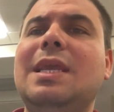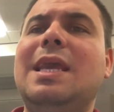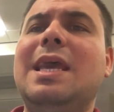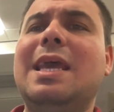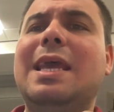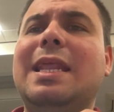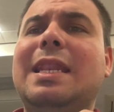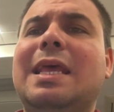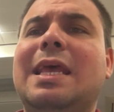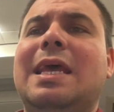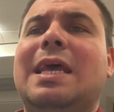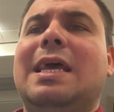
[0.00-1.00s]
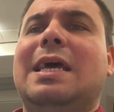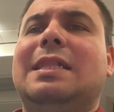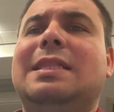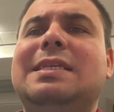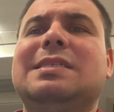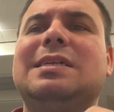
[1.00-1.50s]
And
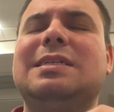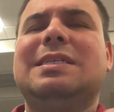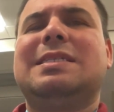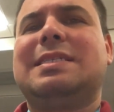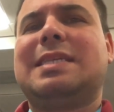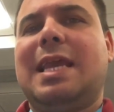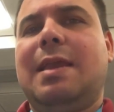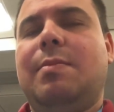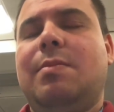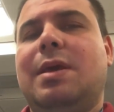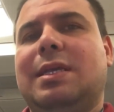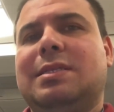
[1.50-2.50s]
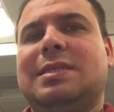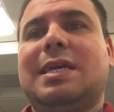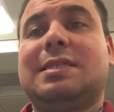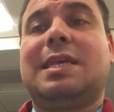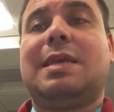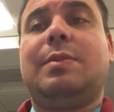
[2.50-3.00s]
these are the exact
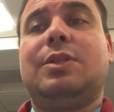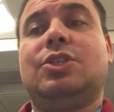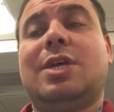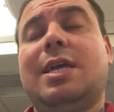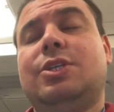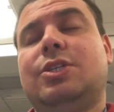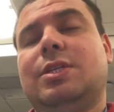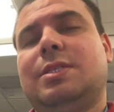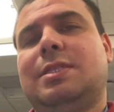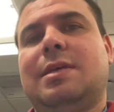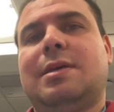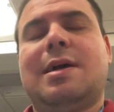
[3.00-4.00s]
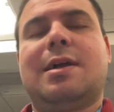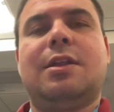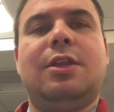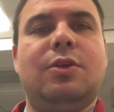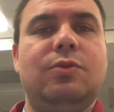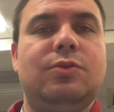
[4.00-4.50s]
same injections that are
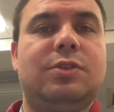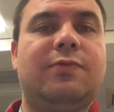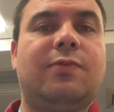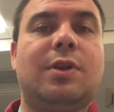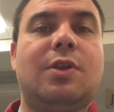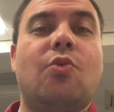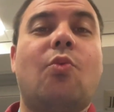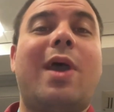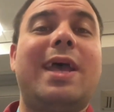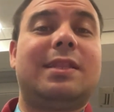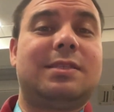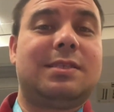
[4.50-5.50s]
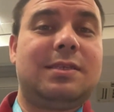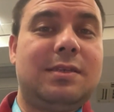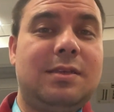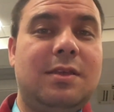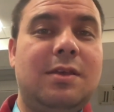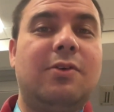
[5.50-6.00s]
used for the wet
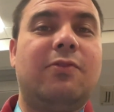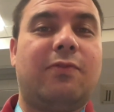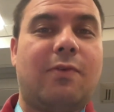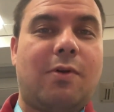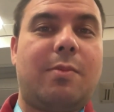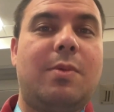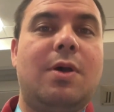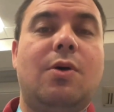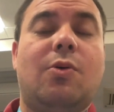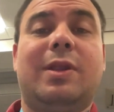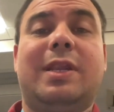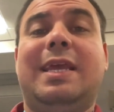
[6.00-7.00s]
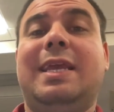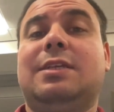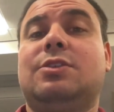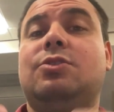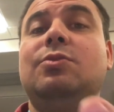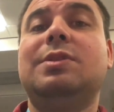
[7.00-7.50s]
form or the
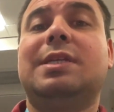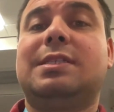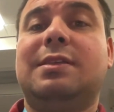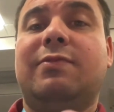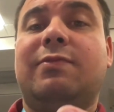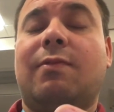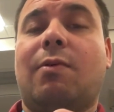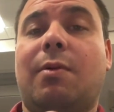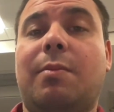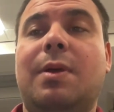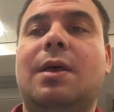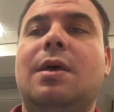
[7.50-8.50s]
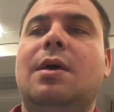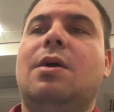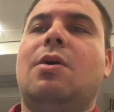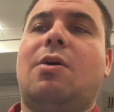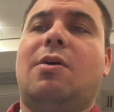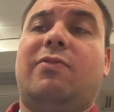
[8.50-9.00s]
exudative form
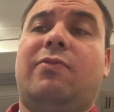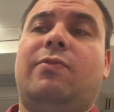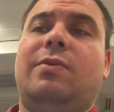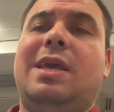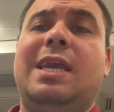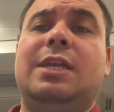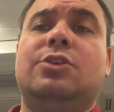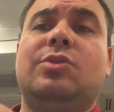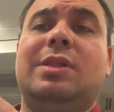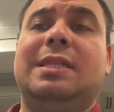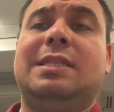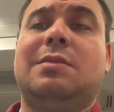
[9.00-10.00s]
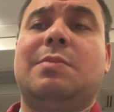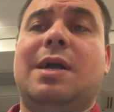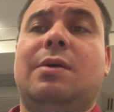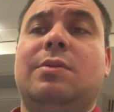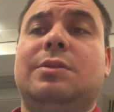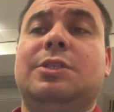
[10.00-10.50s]
of age-related
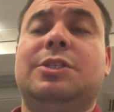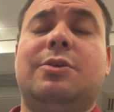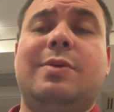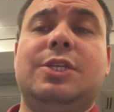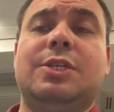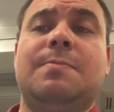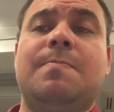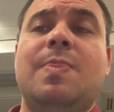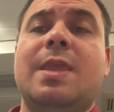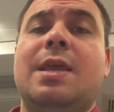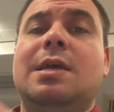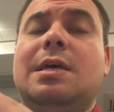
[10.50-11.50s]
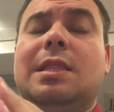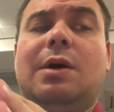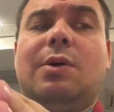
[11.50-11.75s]
macular degeneration. Now,